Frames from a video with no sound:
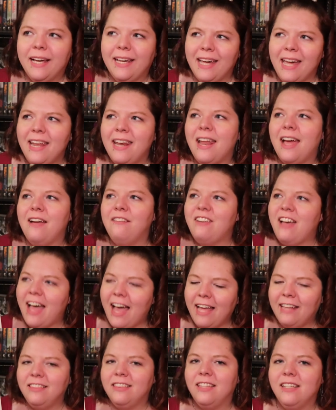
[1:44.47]
Again, I I've
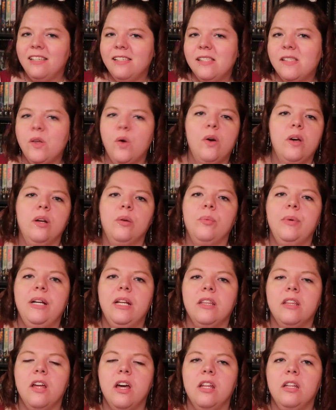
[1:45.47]
had this on a
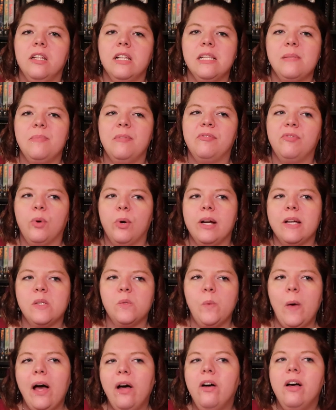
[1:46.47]
readathon list before
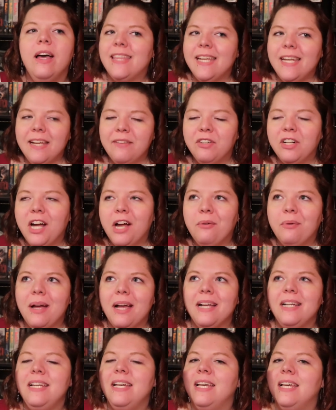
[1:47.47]
as well that never got
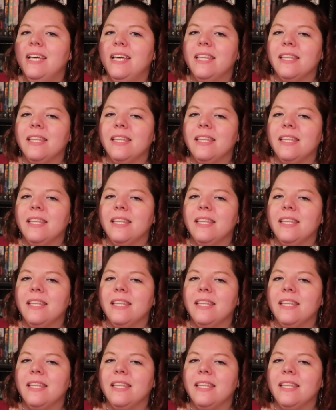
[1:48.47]
read.